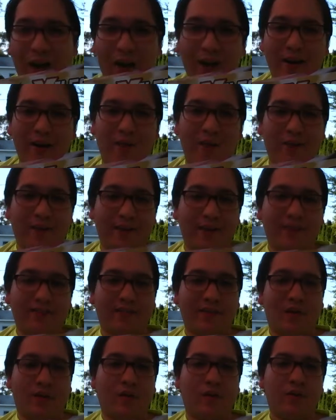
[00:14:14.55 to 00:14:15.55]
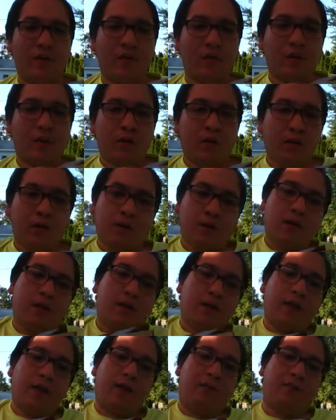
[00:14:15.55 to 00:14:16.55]
I don't think so.
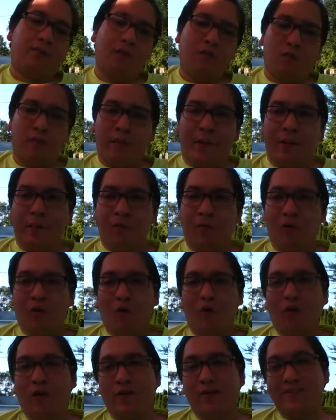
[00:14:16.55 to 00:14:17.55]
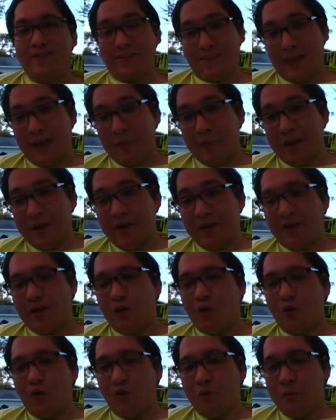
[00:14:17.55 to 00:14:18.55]
If you remember a horse, let me
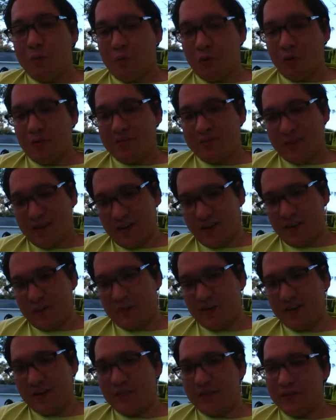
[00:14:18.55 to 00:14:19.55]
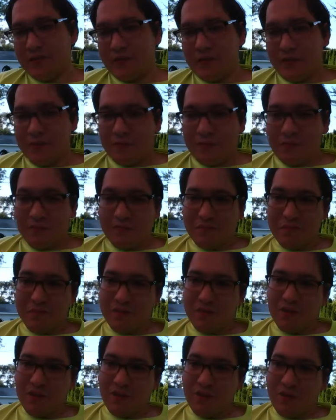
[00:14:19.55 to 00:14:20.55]
know. Post a comment.
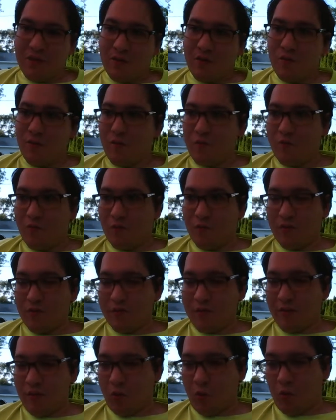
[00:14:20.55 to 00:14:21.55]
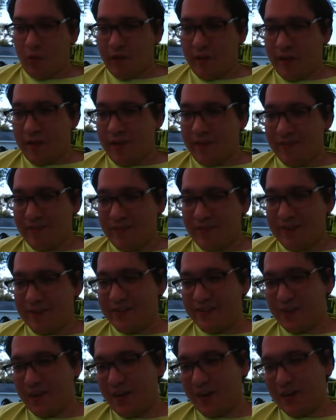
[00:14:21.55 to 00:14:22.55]
We'll easily
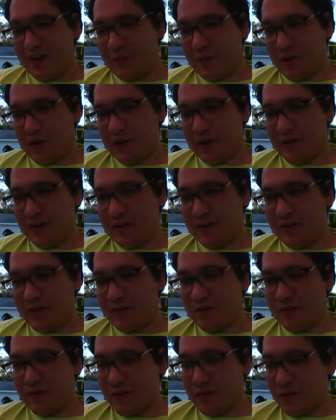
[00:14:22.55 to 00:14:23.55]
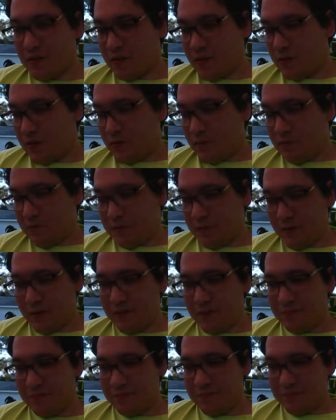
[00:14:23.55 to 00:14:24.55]
talk about it, but